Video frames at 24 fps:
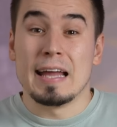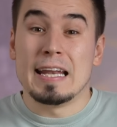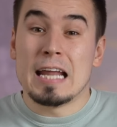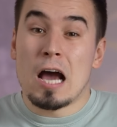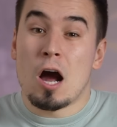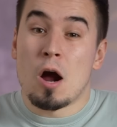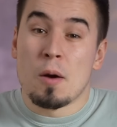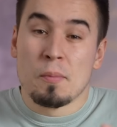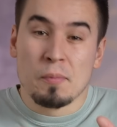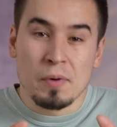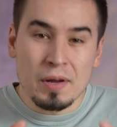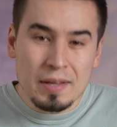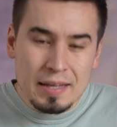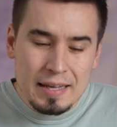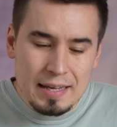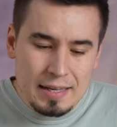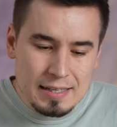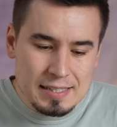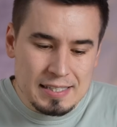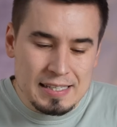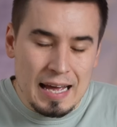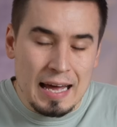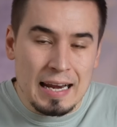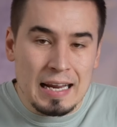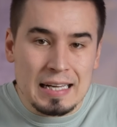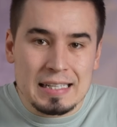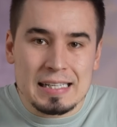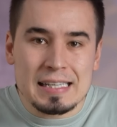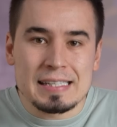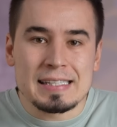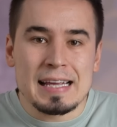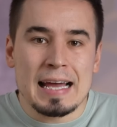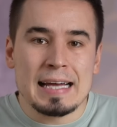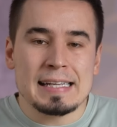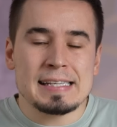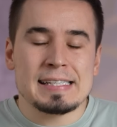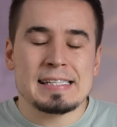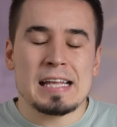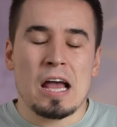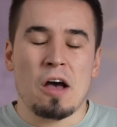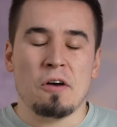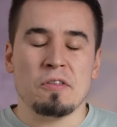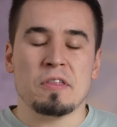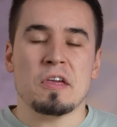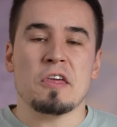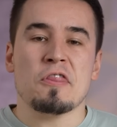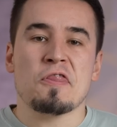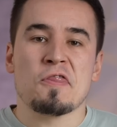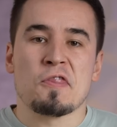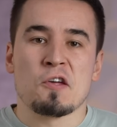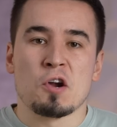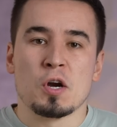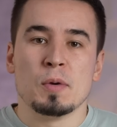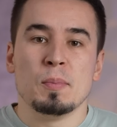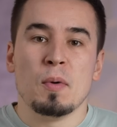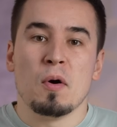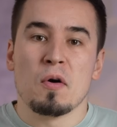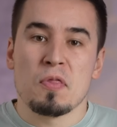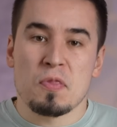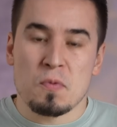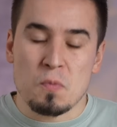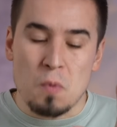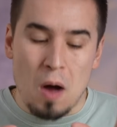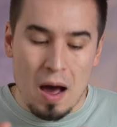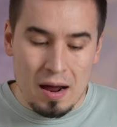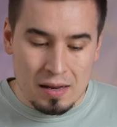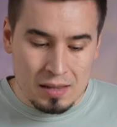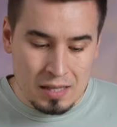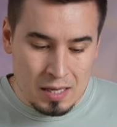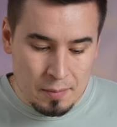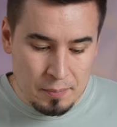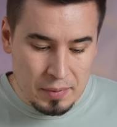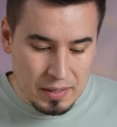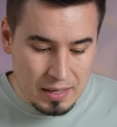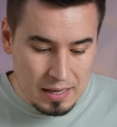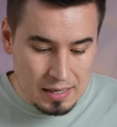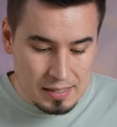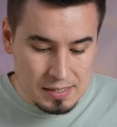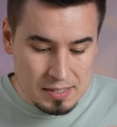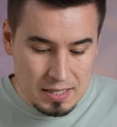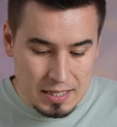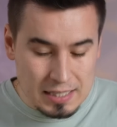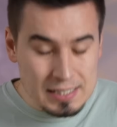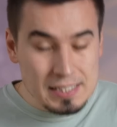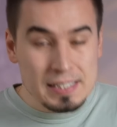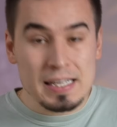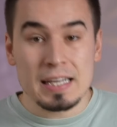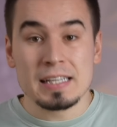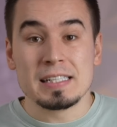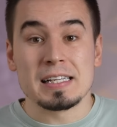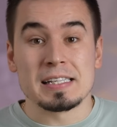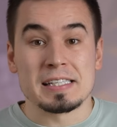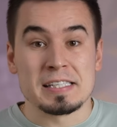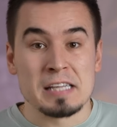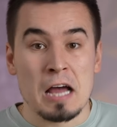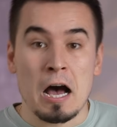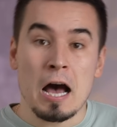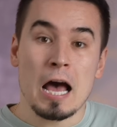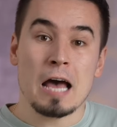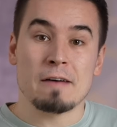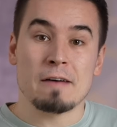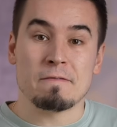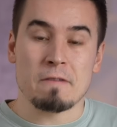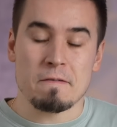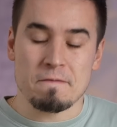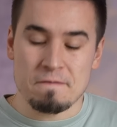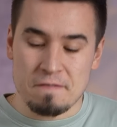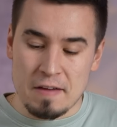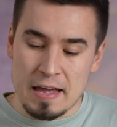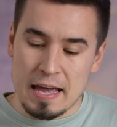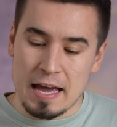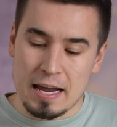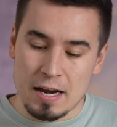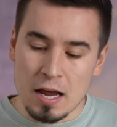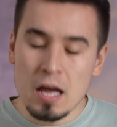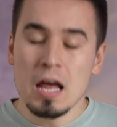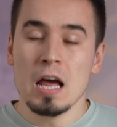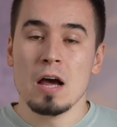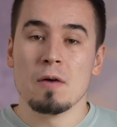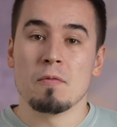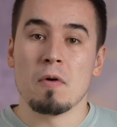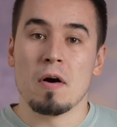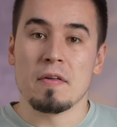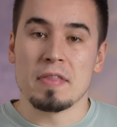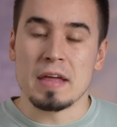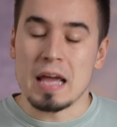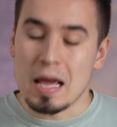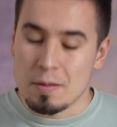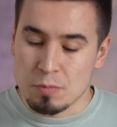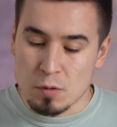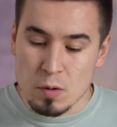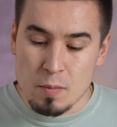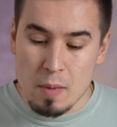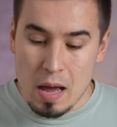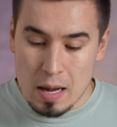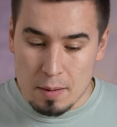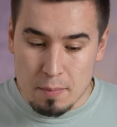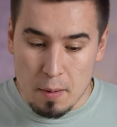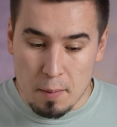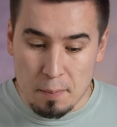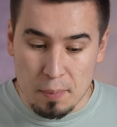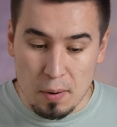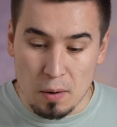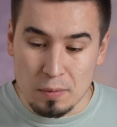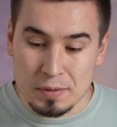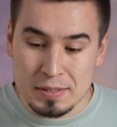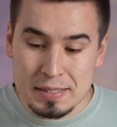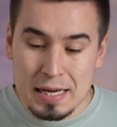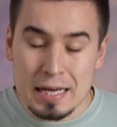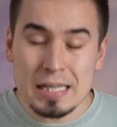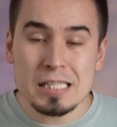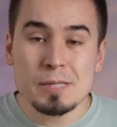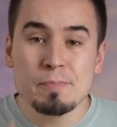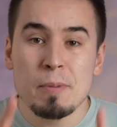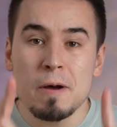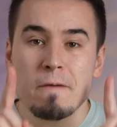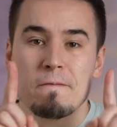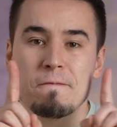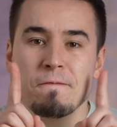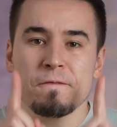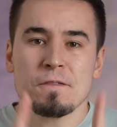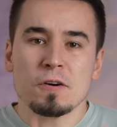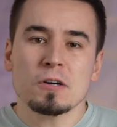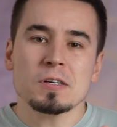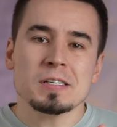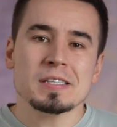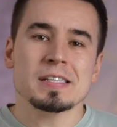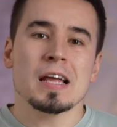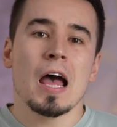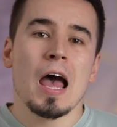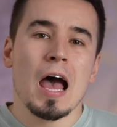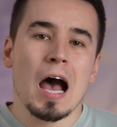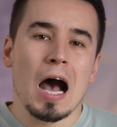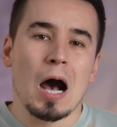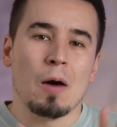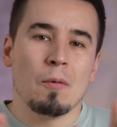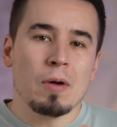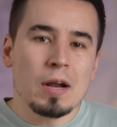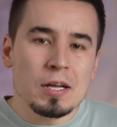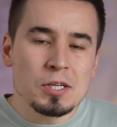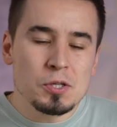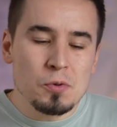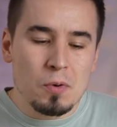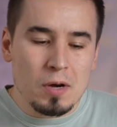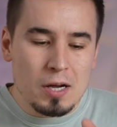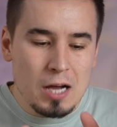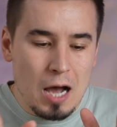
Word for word: And now I'm really excited to test out the thermal throttling because this thing does not have a fan while the M three MacBook Pro does, but first I want to do a